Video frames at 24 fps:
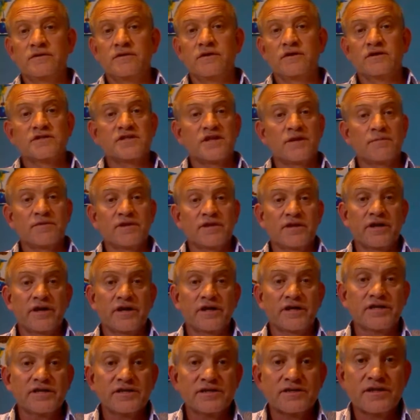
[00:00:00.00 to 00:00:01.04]
Not something that
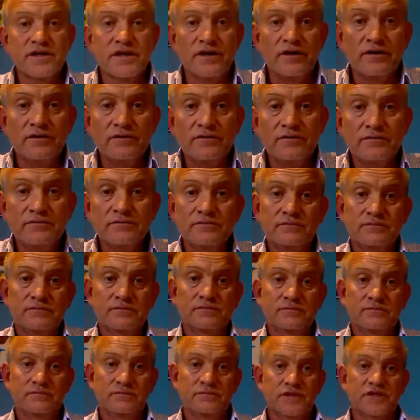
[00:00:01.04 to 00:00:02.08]
I could sell,
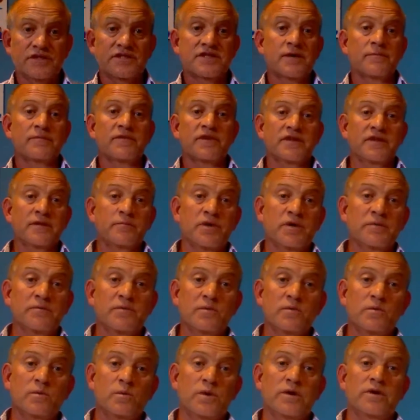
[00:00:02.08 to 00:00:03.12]
not something that people
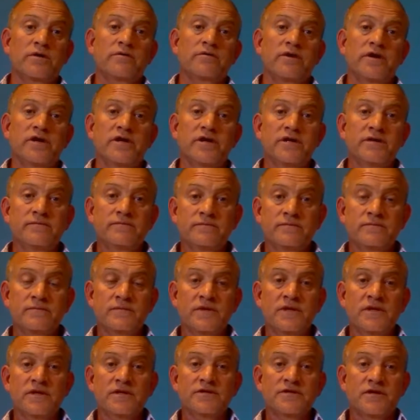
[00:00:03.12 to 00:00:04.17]
would want to
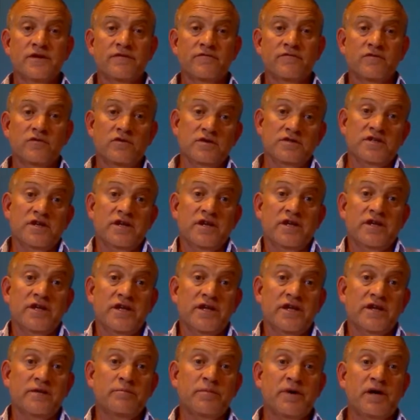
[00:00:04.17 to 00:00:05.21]
read. So of course I need
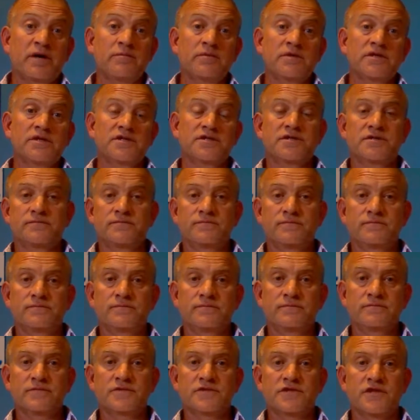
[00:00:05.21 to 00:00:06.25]
to get it published.
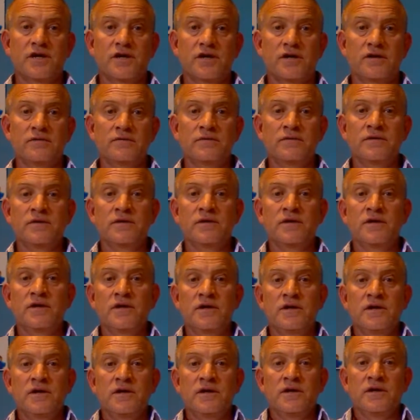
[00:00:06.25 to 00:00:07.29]
So
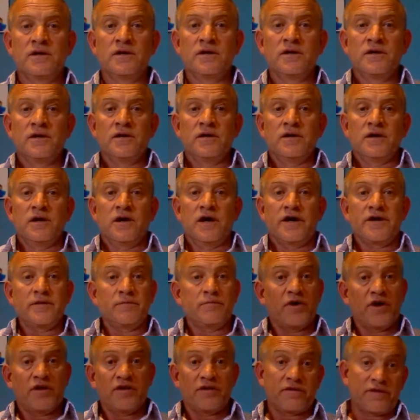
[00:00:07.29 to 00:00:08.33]
I
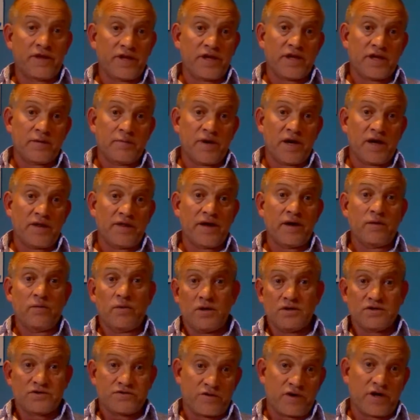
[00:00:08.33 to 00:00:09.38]
didn't bother thinking about that
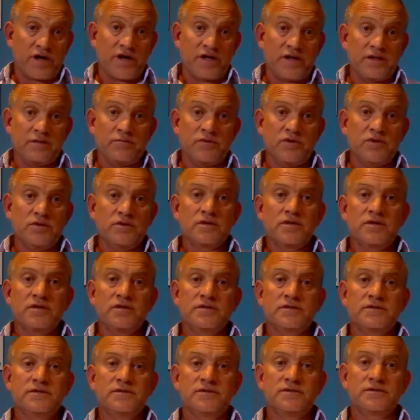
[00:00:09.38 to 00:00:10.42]
whilst writing the book.
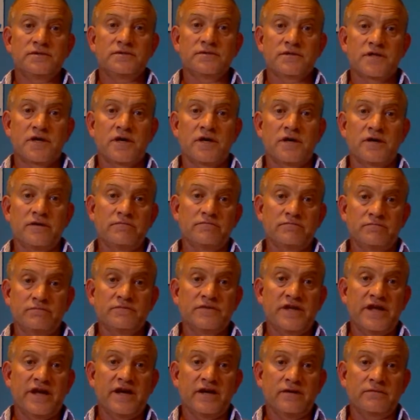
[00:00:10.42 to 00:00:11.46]
So
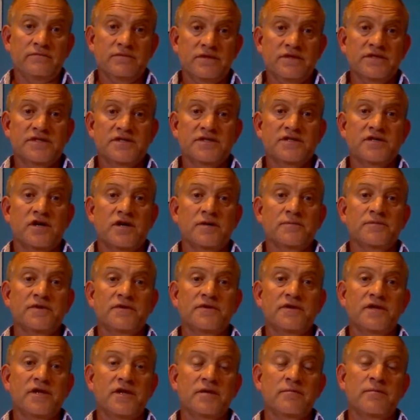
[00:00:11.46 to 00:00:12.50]
now it's time
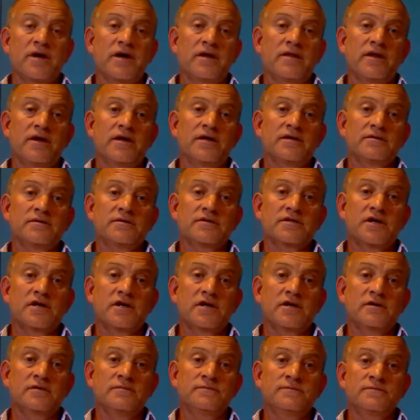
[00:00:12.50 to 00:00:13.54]
to think about it.
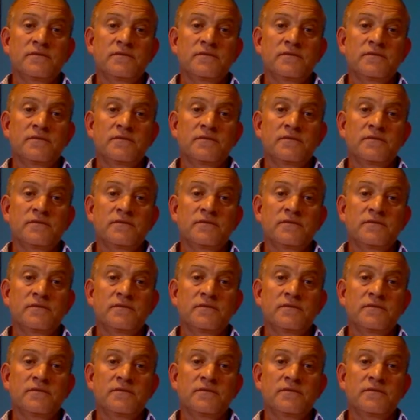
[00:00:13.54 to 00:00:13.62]
So